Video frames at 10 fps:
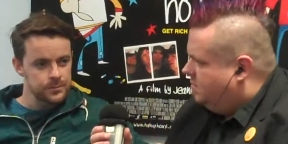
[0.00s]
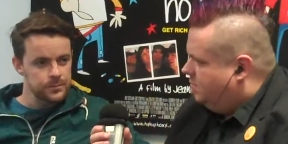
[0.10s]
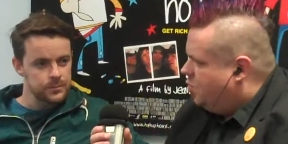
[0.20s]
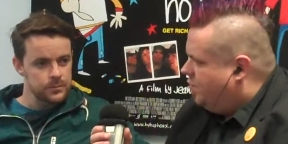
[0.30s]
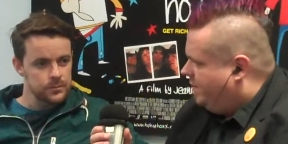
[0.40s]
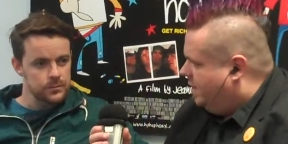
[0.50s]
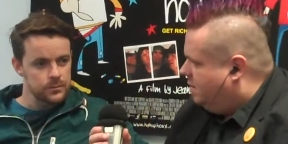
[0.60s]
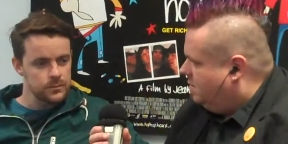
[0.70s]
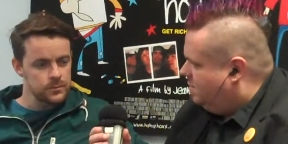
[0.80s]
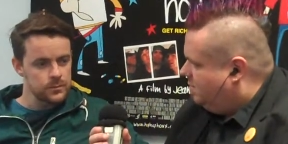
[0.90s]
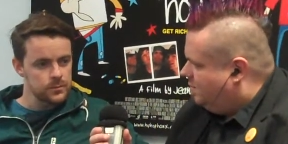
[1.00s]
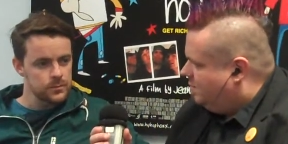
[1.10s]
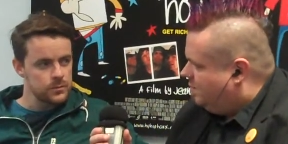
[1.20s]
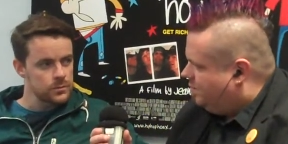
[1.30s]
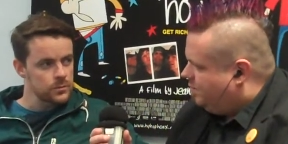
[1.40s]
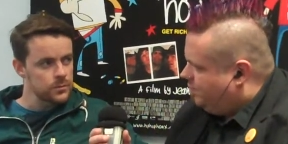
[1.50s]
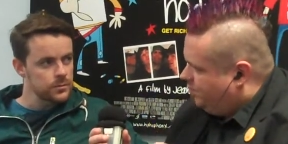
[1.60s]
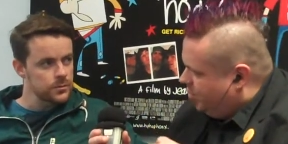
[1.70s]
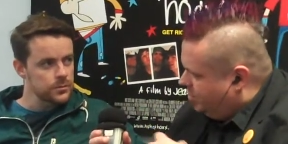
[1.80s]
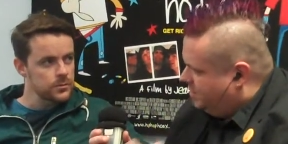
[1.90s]
Speaker 1: movie
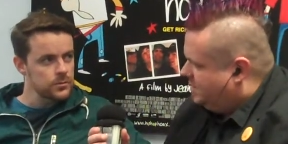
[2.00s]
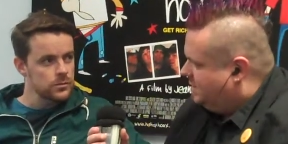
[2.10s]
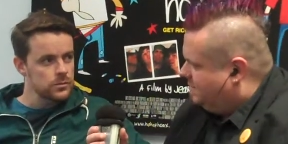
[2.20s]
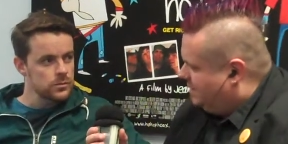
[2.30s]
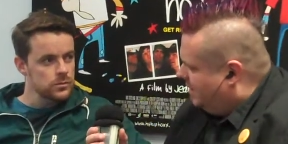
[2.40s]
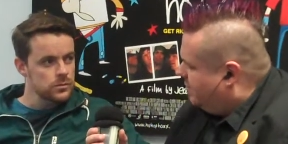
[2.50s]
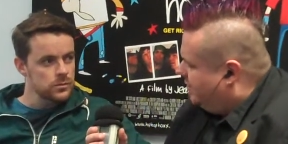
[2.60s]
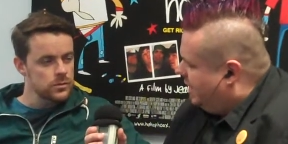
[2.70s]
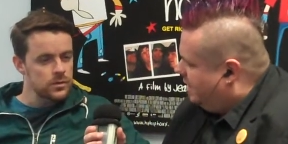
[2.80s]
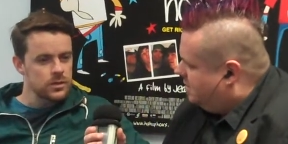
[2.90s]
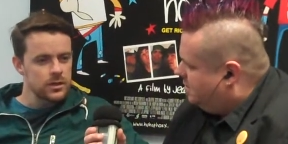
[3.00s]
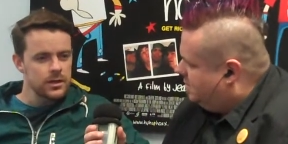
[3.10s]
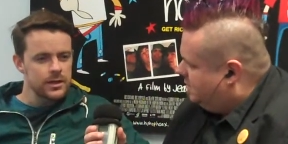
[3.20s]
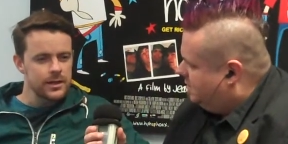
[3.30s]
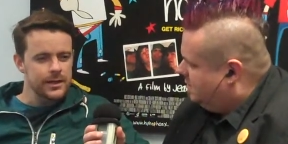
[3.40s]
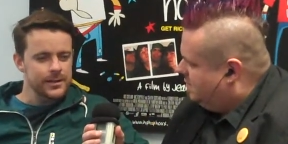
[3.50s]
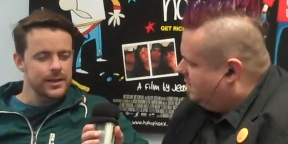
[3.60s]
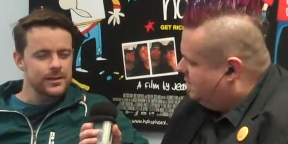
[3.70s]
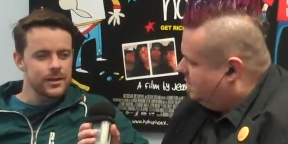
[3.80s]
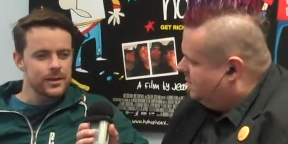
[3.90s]
brought you together again?
Speaker 2: It
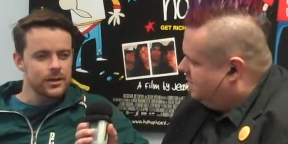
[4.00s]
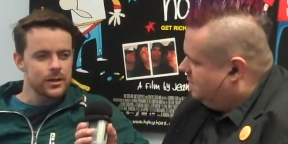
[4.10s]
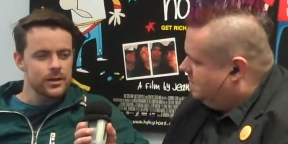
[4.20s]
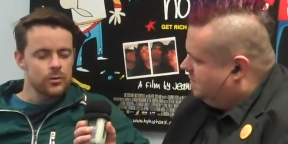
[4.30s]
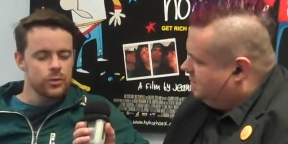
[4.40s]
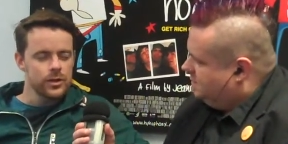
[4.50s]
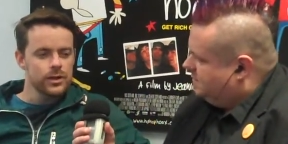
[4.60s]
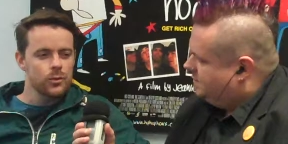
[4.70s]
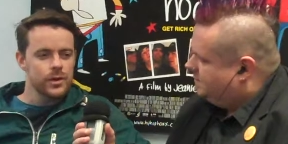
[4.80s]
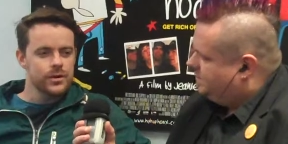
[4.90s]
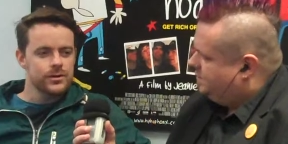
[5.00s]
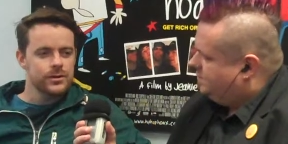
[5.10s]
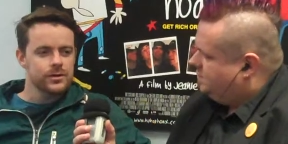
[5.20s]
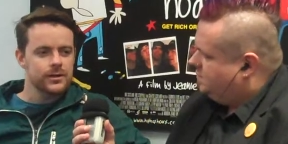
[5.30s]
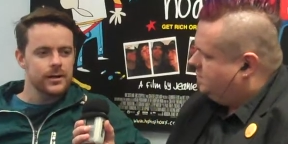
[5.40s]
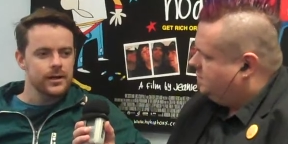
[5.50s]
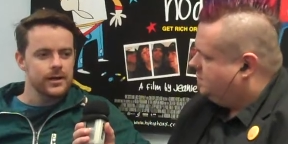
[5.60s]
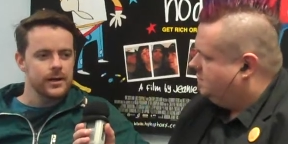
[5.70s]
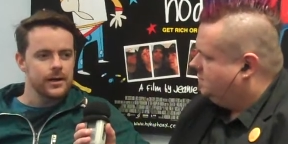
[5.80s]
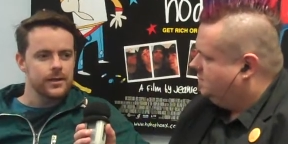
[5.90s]
did, in a, in a really weird,
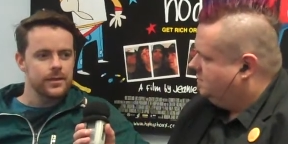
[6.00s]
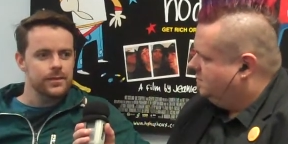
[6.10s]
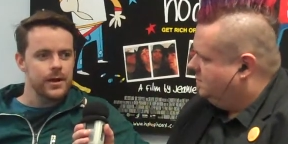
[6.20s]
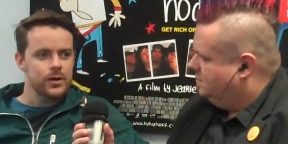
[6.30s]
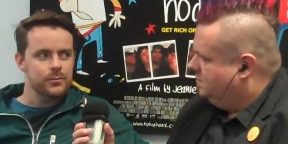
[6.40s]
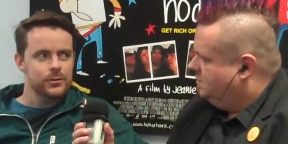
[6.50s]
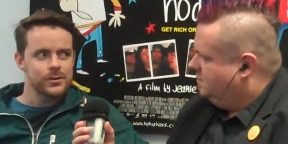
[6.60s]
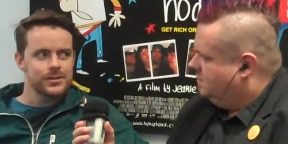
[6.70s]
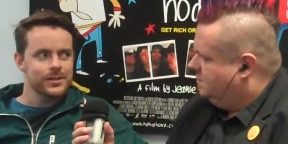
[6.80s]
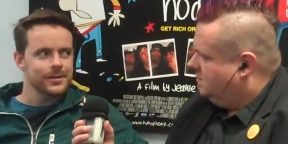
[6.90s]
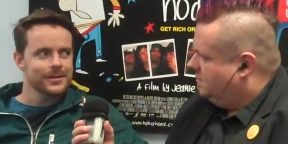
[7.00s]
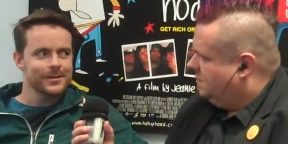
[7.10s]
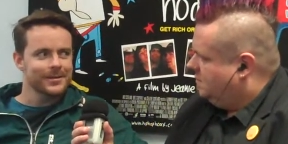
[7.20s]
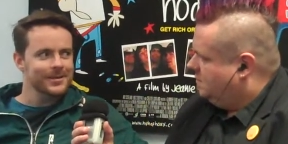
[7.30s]
uh, therapeutic,